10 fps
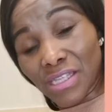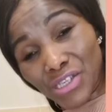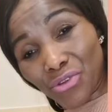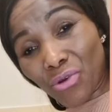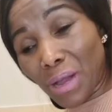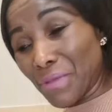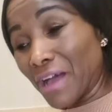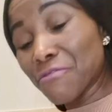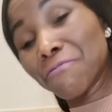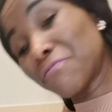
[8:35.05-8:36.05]

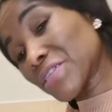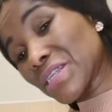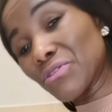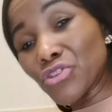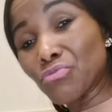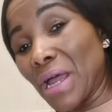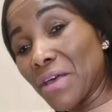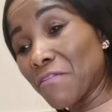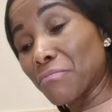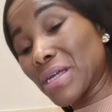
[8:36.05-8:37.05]
I've invested into my
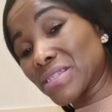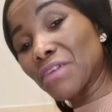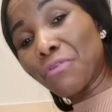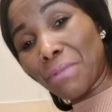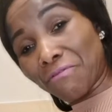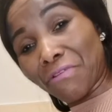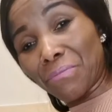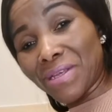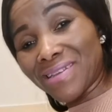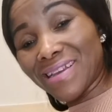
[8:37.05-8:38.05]
health, myself and my
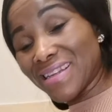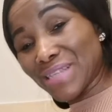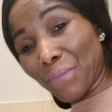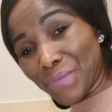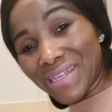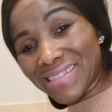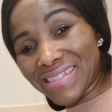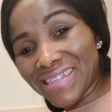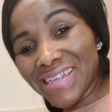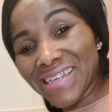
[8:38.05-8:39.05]
family, and it's amazing.